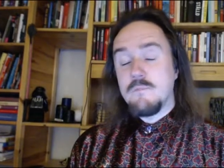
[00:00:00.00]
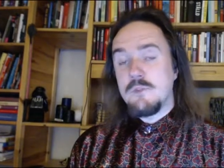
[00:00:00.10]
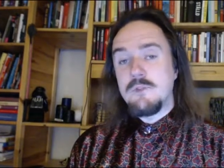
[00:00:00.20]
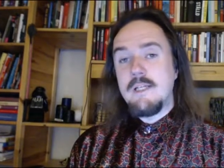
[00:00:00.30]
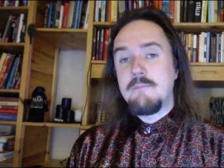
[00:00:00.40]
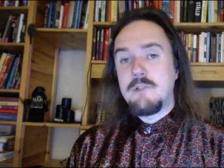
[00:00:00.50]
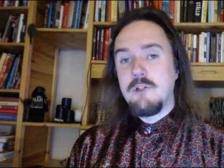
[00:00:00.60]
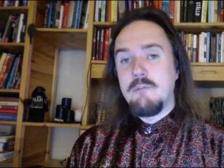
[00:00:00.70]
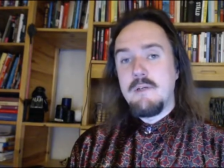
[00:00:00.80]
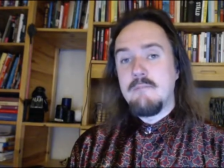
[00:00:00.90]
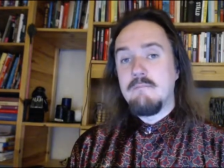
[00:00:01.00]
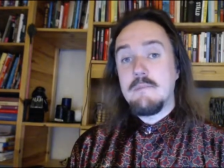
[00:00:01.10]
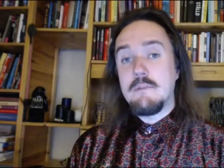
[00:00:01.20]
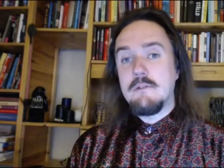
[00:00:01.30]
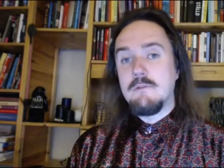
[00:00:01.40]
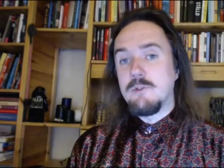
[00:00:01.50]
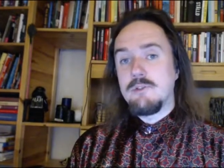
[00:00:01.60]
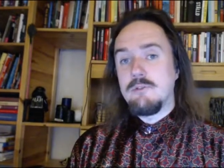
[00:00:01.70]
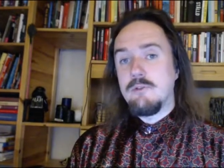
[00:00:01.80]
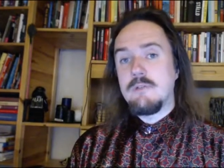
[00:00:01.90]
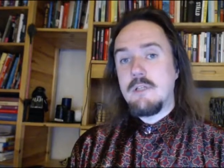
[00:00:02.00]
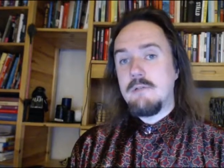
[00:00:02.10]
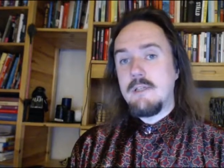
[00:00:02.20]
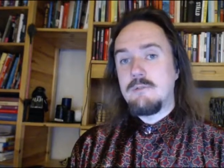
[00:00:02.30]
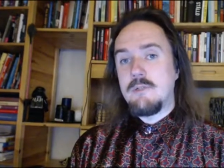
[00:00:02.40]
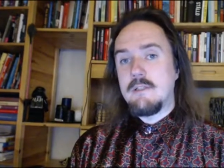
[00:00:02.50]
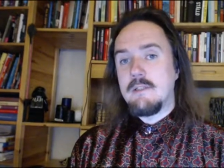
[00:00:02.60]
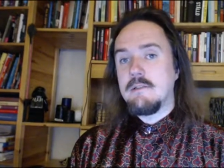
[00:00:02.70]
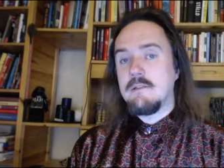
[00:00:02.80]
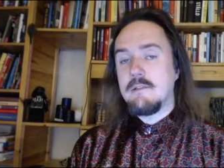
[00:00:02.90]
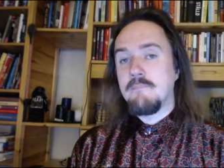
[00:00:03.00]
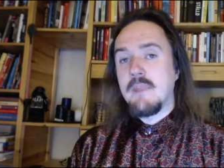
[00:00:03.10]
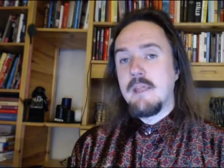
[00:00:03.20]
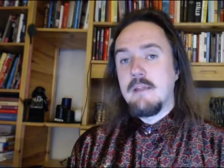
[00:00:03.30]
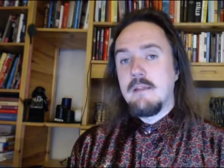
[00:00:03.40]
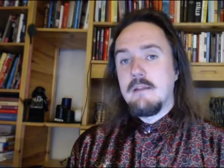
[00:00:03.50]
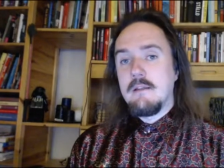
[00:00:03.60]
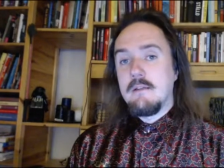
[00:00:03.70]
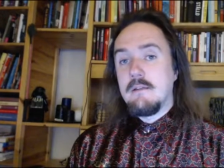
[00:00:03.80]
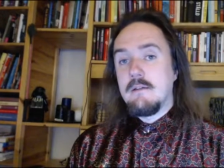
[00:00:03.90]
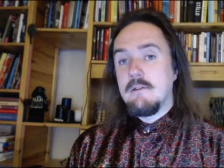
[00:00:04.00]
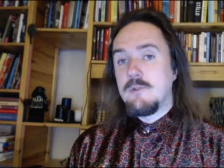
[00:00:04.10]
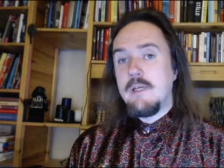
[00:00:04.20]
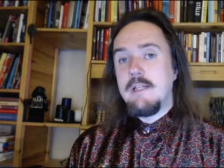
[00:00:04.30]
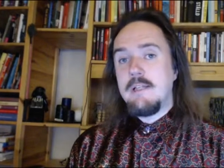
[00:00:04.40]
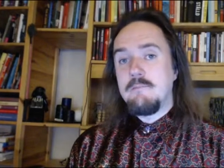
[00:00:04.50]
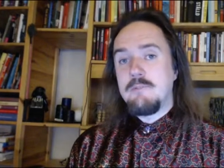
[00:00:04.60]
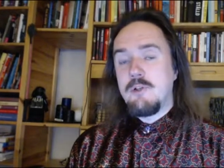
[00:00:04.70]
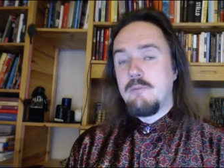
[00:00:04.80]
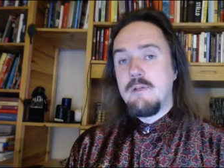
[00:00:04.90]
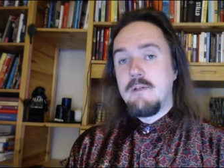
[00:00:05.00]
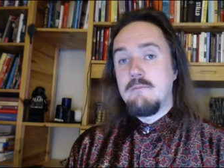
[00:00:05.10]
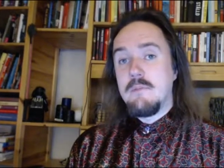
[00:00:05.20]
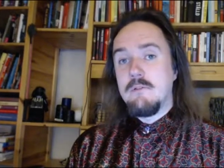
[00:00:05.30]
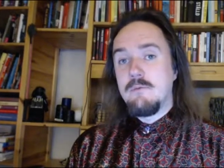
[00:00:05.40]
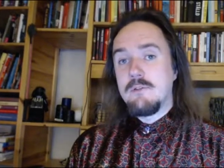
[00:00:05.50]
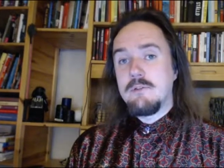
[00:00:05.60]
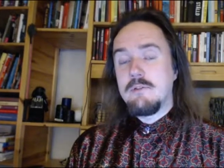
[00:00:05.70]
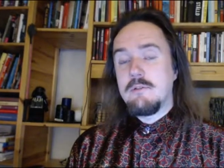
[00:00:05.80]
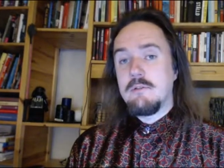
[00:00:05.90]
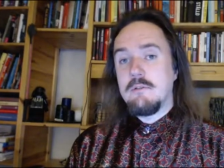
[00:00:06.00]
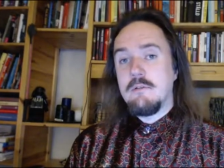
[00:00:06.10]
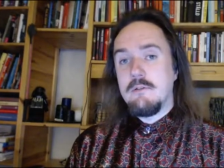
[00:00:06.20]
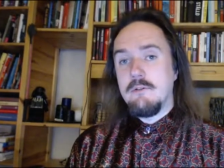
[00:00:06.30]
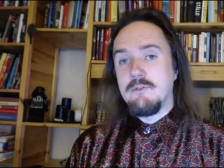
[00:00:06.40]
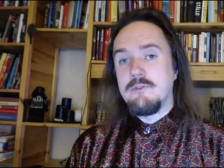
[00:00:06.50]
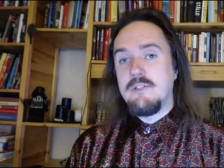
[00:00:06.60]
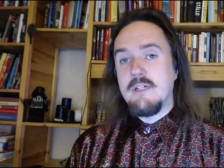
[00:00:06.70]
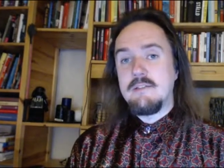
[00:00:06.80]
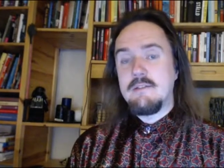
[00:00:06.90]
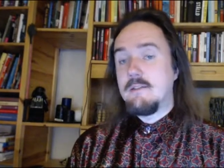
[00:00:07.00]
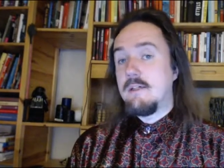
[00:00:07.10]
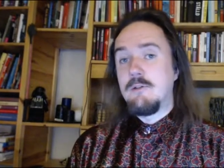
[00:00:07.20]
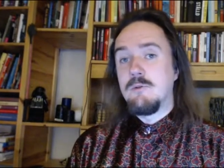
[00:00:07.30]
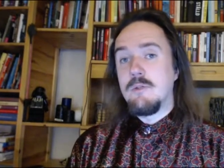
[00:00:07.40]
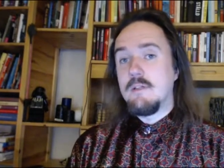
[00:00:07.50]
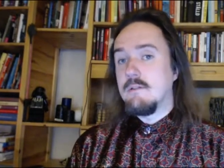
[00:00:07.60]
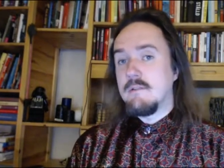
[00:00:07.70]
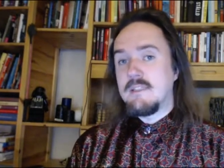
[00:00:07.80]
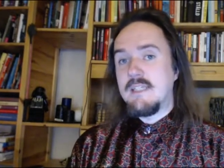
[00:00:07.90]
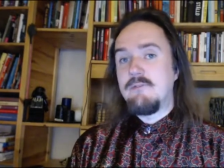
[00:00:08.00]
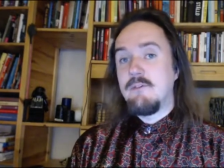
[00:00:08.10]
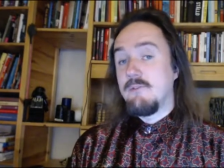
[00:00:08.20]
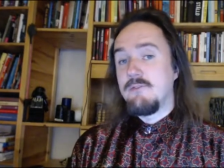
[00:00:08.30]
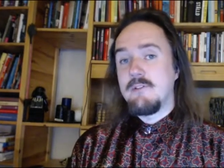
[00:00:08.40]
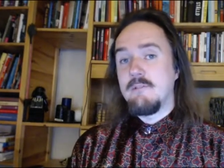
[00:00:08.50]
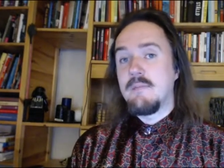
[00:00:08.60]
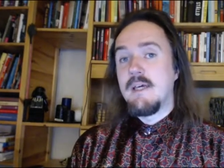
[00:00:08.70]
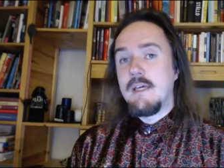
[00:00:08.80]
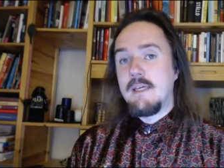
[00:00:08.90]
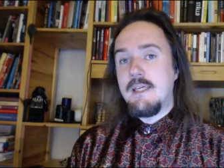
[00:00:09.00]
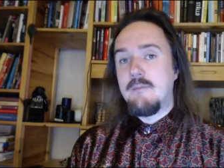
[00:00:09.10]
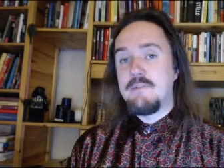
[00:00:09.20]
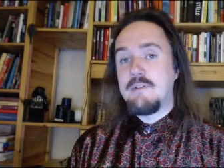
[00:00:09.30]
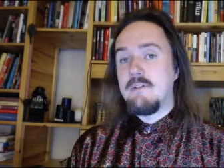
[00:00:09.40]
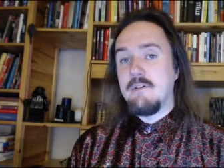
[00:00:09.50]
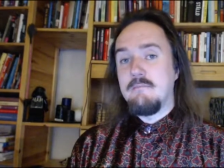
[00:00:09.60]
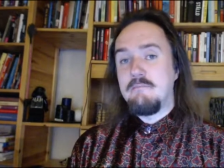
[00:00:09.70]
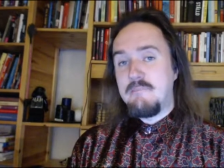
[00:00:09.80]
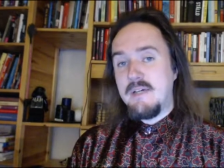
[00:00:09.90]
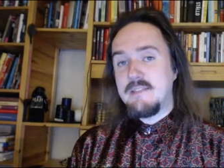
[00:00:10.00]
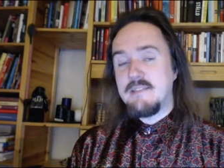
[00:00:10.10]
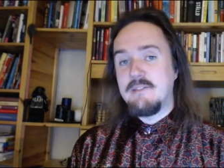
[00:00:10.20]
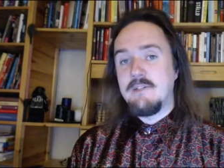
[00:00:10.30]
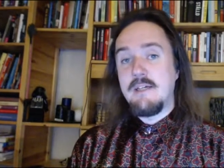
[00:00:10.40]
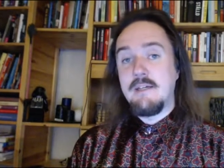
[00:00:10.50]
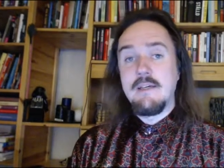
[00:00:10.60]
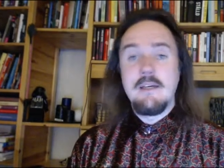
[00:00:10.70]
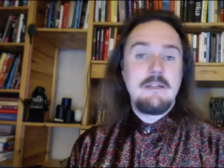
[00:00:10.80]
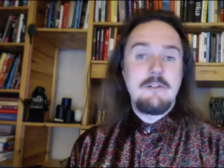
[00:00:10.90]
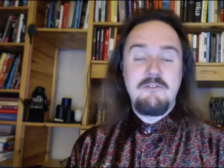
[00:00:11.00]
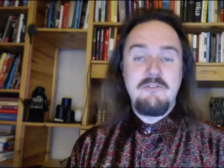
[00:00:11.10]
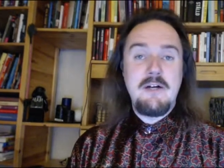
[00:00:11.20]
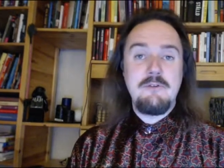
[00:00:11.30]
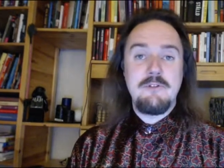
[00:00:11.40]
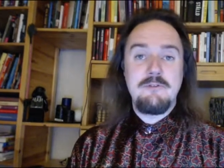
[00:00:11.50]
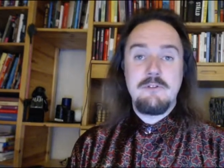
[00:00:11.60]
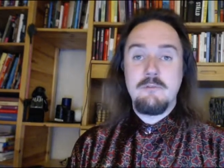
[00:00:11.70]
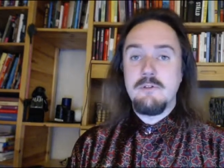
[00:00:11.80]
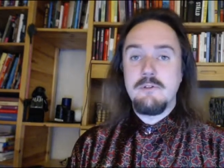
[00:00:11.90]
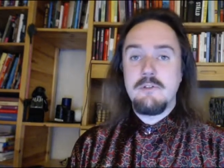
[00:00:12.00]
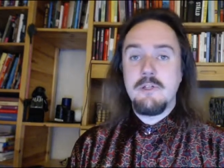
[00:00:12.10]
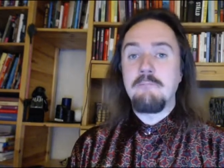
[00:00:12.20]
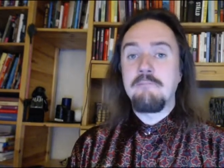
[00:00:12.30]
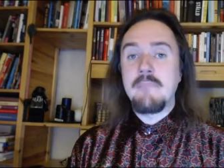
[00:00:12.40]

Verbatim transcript: the real problem was not how they treated us, the real problem was not just how several of them kept pestering the founder of the community,